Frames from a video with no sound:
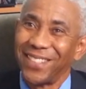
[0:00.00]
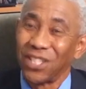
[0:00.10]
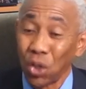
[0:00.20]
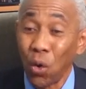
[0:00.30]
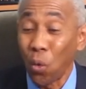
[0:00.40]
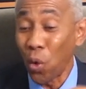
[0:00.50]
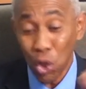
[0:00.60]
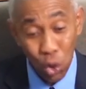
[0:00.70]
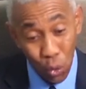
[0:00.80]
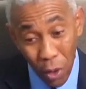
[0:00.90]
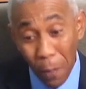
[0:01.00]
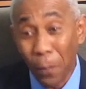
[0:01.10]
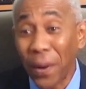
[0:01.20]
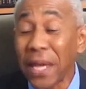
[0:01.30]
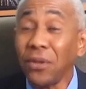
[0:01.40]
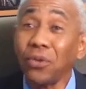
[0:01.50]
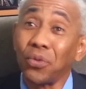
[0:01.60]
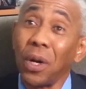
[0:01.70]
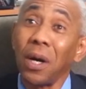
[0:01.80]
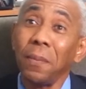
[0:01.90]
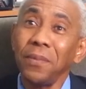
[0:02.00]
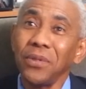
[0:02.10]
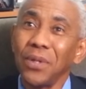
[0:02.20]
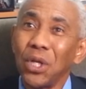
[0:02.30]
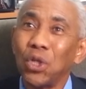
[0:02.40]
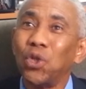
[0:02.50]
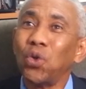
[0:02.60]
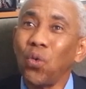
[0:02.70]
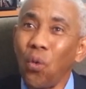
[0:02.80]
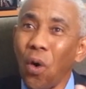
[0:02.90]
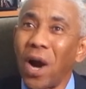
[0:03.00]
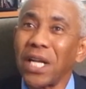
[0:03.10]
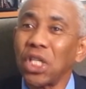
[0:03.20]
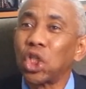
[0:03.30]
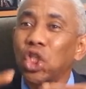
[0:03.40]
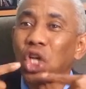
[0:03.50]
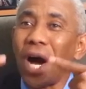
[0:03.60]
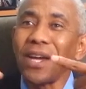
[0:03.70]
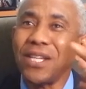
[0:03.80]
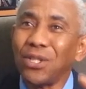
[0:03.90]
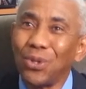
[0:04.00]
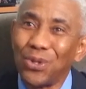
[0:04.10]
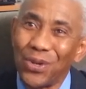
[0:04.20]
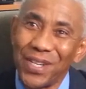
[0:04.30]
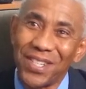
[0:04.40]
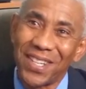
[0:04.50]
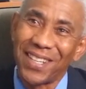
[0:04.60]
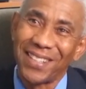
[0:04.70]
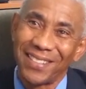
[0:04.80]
So when you are playing the drums, you are talking to the Orisha.